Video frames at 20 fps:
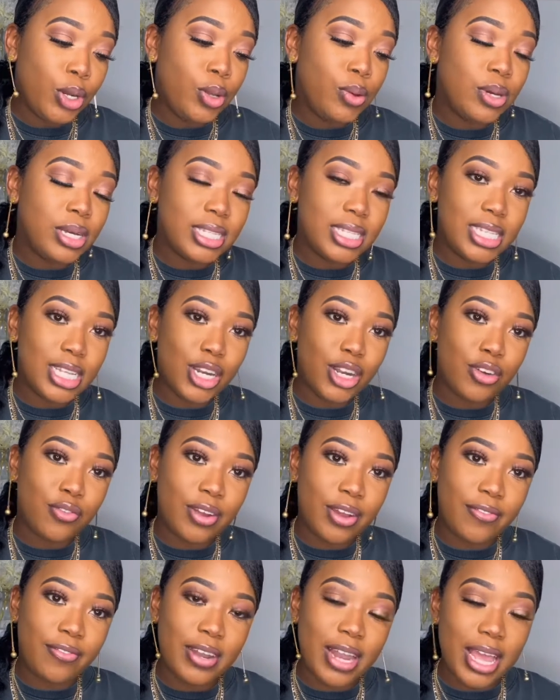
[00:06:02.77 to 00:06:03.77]
do you consider a
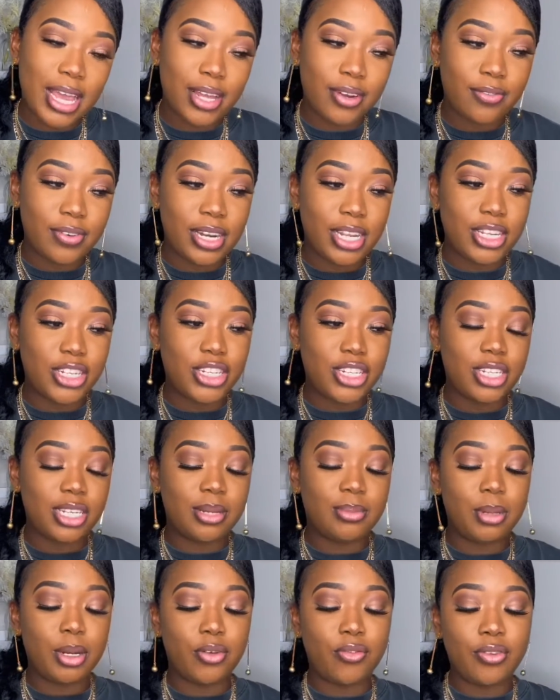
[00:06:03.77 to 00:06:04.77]
red flag in a
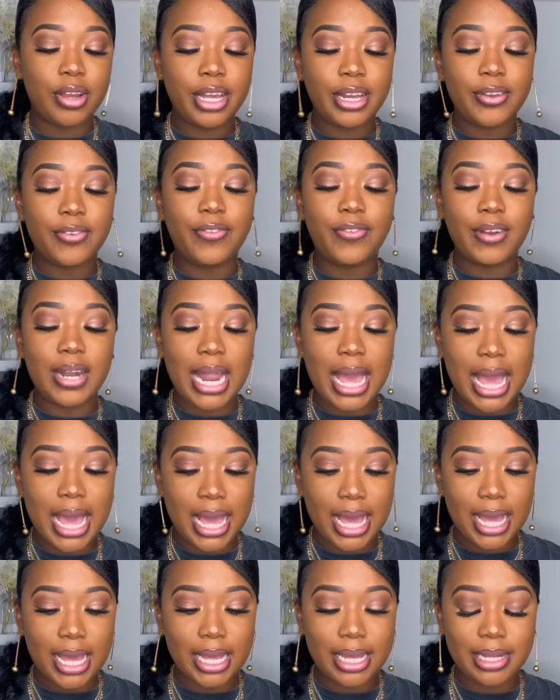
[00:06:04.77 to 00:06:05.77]
relationship? A red
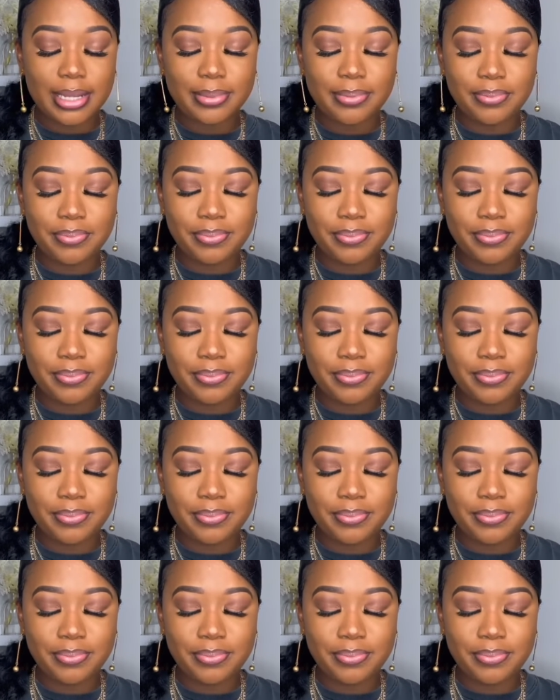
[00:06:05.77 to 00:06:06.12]
flag.